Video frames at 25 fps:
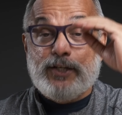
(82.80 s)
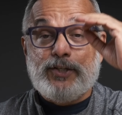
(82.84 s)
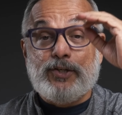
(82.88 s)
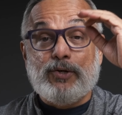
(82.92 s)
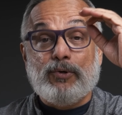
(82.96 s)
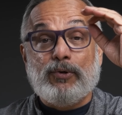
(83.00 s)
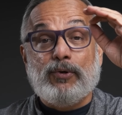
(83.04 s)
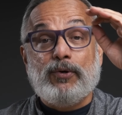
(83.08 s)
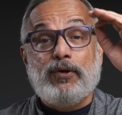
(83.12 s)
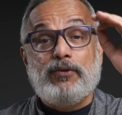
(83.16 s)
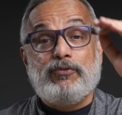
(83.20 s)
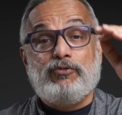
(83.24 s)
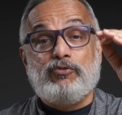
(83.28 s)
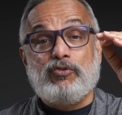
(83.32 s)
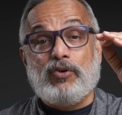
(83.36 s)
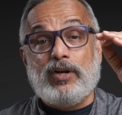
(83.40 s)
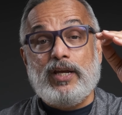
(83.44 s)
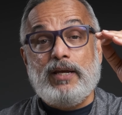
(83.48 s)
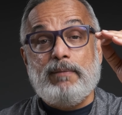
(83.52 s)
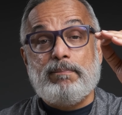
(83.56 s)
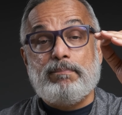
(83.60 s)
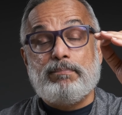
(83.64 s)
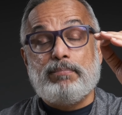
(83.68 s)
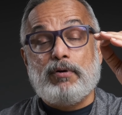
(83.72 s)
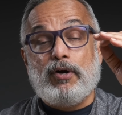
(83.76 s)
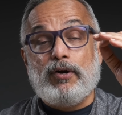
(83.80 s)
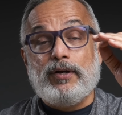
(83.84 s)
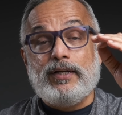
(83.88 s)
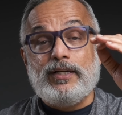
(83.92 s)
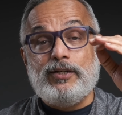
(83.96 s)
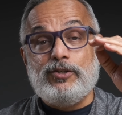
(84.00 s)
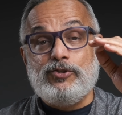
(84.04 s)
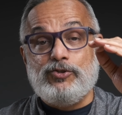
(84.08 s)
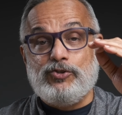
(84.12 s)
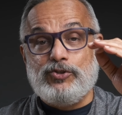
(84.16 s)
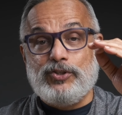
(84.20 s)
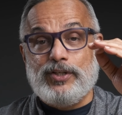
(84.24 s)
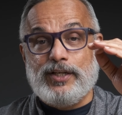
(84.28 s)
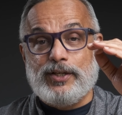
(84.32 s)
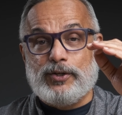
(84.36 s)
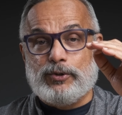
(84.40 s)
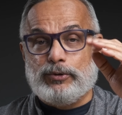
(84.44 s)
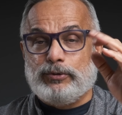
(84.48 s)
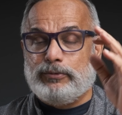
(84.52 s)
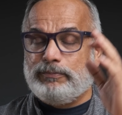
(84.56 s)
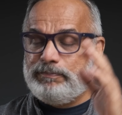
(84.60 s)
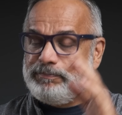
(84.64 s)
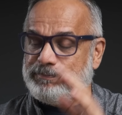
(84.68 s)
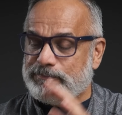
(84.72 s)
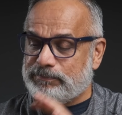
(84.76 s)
to 3.0.